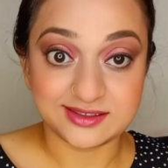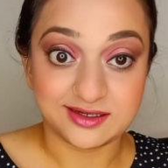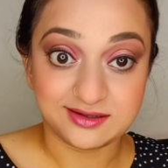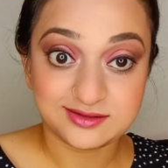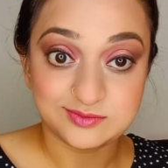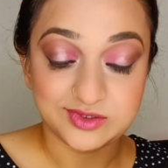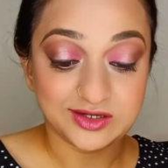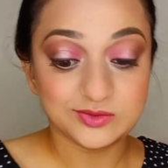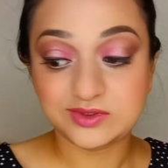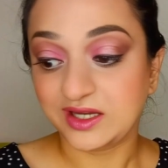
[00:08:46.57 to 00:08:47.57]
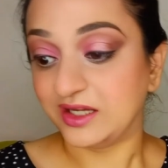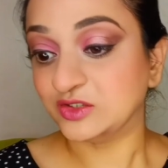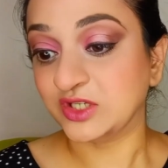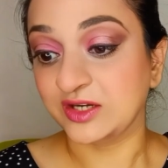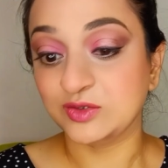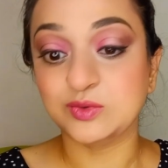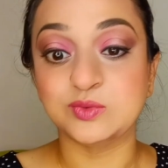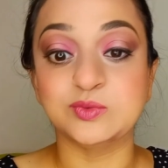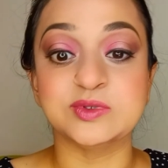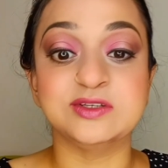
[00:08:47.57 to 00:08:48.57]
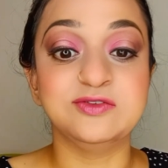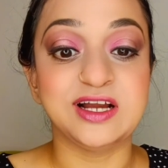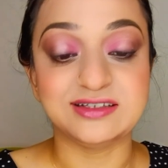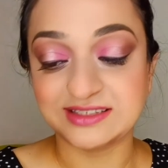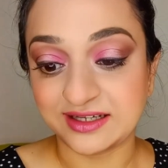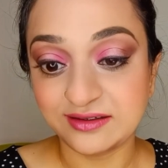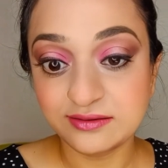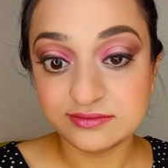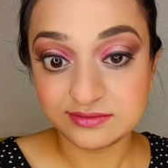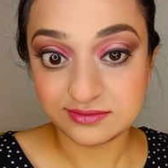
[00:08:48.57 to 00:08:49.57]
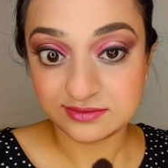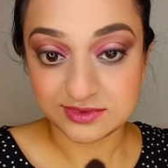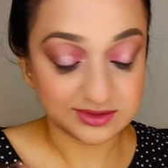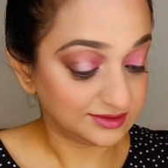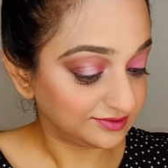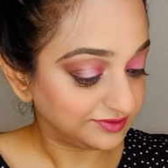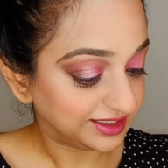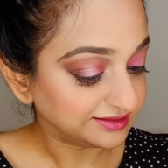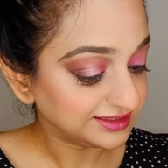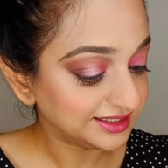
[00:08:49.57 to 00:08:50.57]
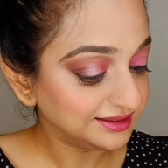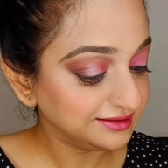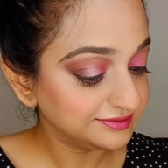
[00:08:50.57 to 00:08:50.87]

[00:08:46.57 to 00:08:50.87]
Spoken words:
Dark brown eyeshadow with the flat side. This is the flat side.